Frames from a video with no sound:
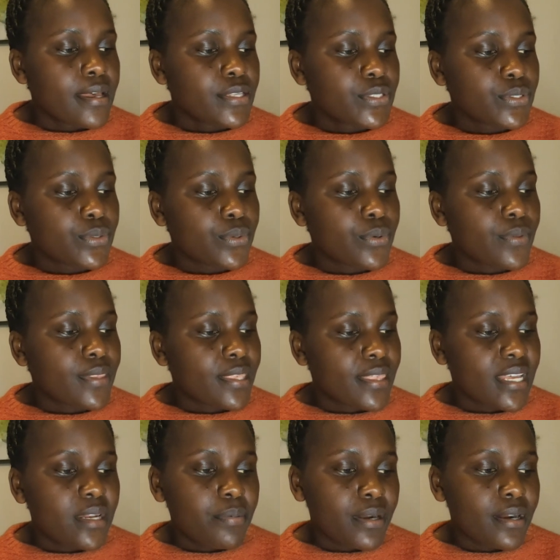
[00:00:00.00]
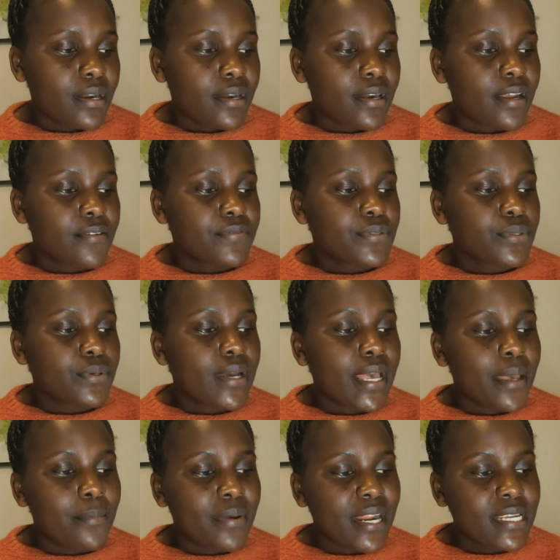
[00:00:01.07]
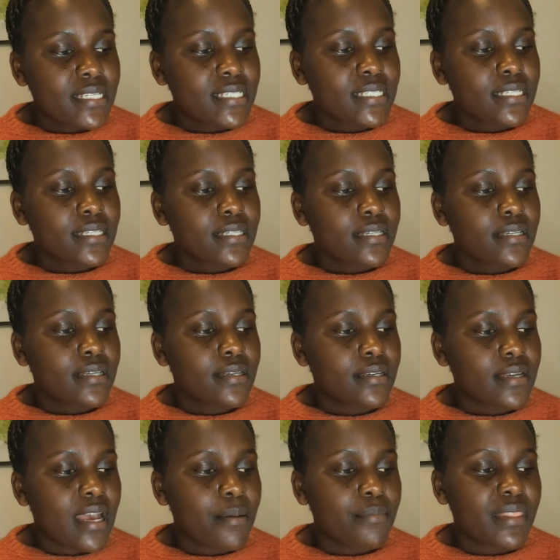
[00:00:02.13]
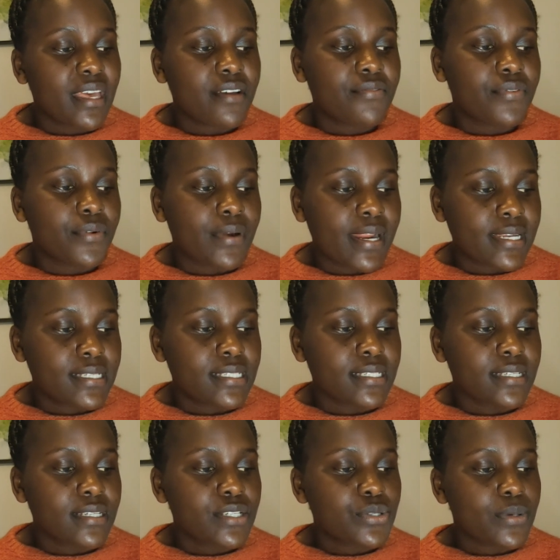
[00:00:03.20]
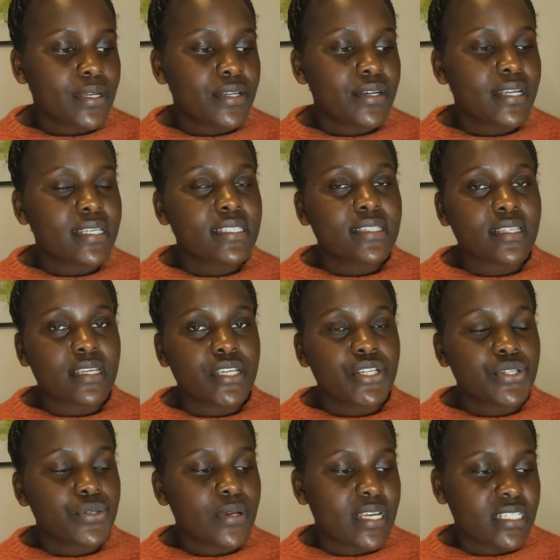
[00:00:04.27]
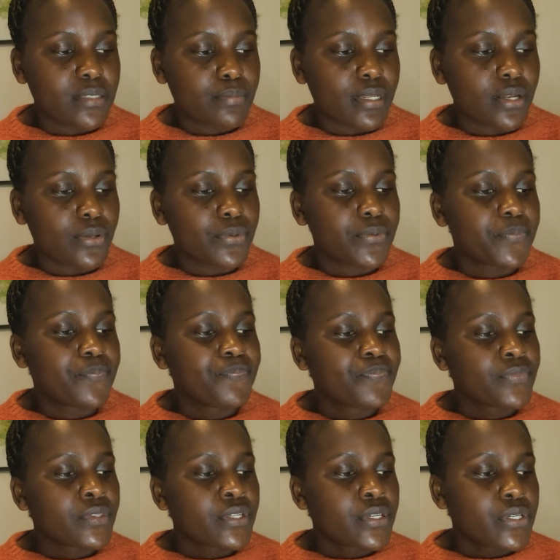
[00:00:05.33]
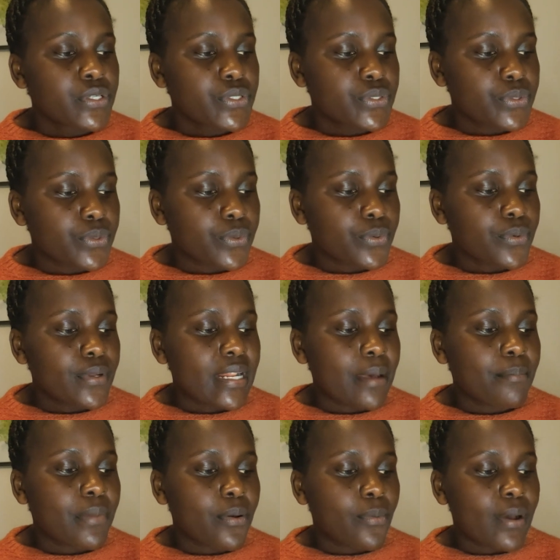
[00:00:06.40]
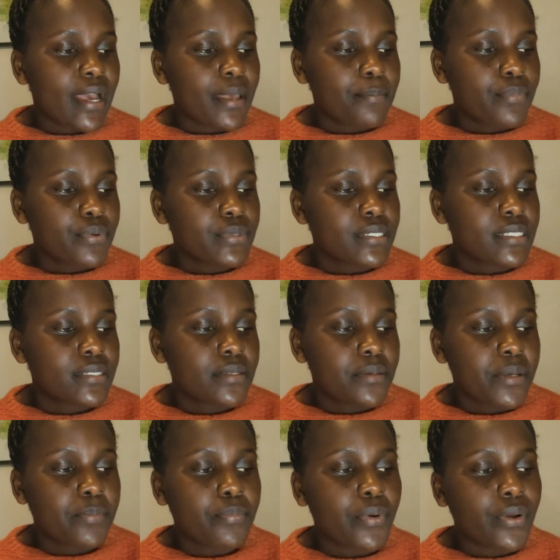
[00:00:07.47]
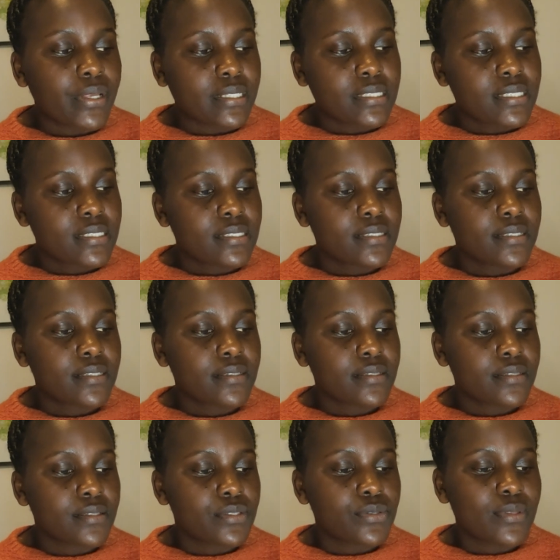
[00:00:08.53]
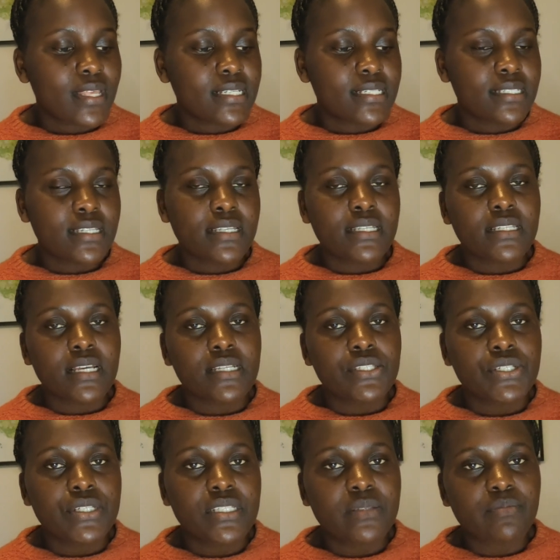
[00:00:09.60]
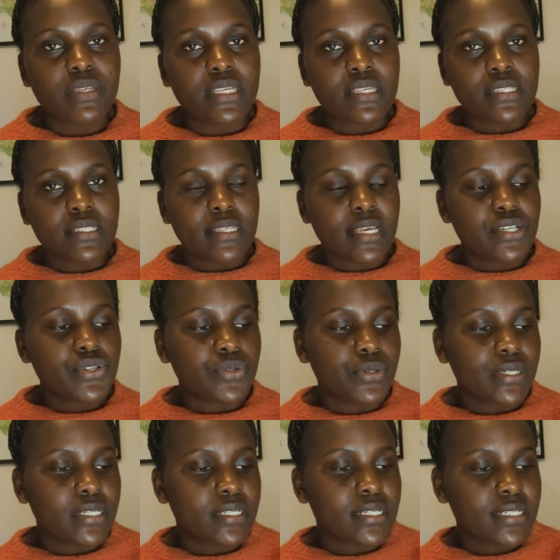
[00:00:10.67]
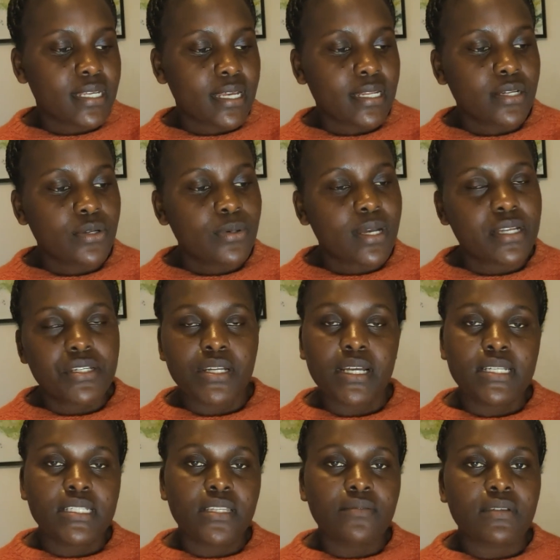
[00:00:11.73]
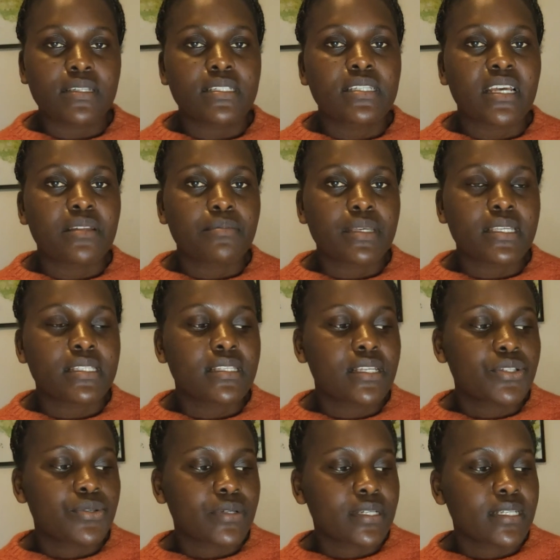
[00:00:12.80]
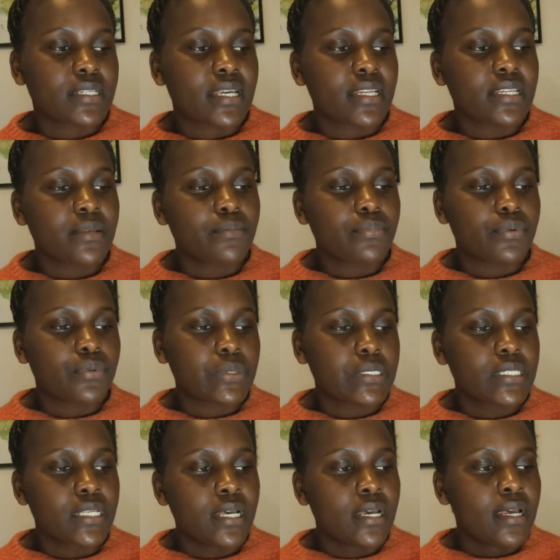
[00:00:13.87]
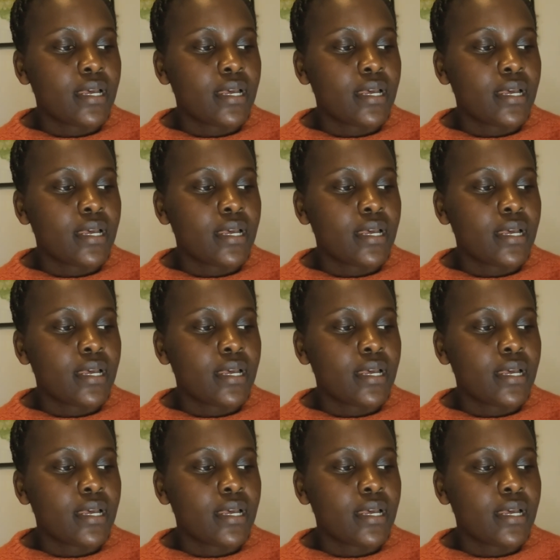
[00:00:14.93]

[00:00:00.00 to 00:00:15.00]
So the third paragraph, so I'm therefore writing to address the issue as below. So I put points so that it can just be easier to read. It can look attractive and it can be easier to read. I didn't put